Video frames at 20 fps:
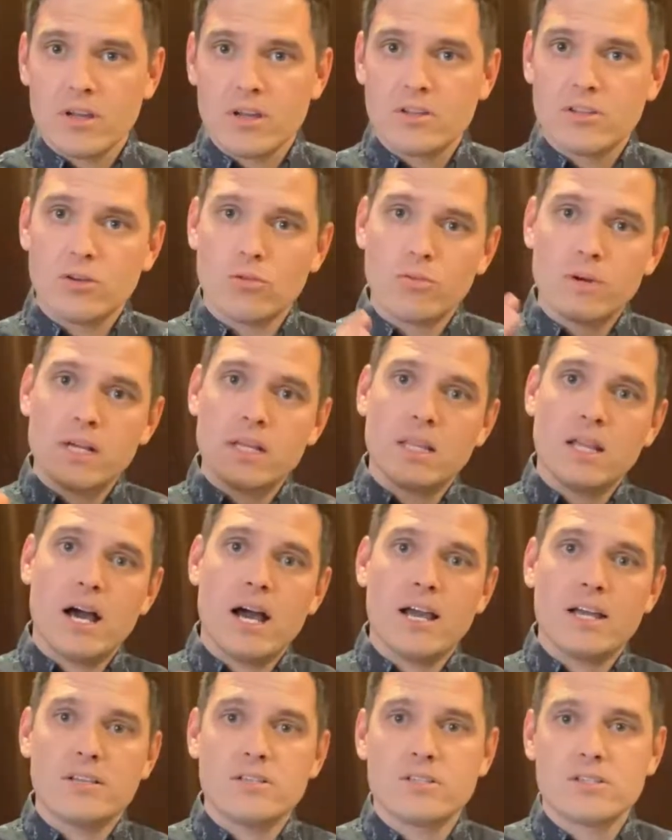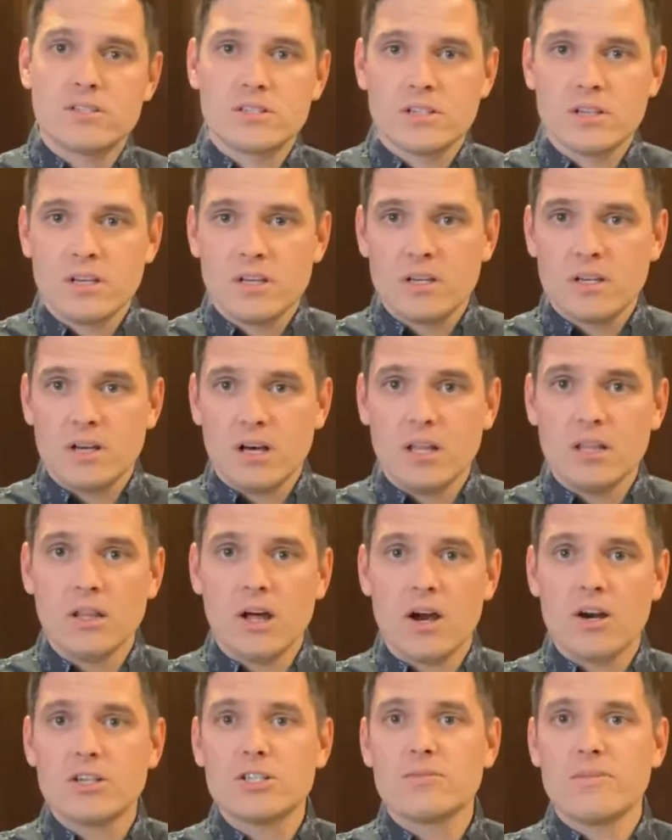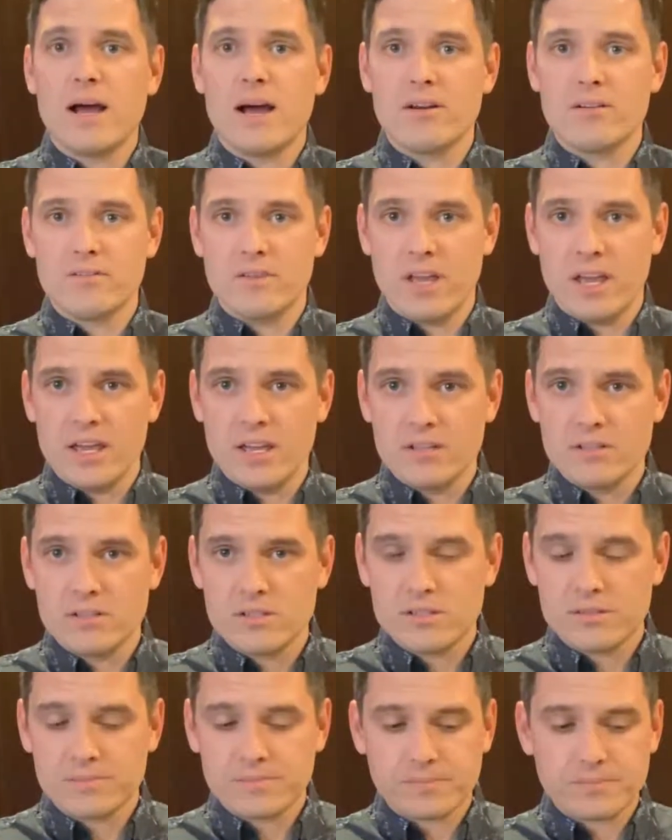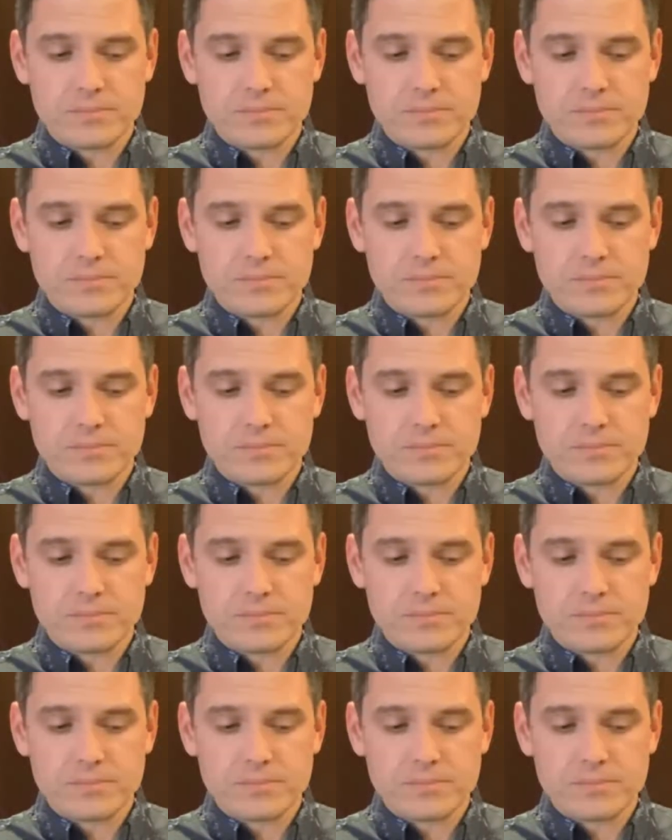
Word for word: to realize a large amount of gains.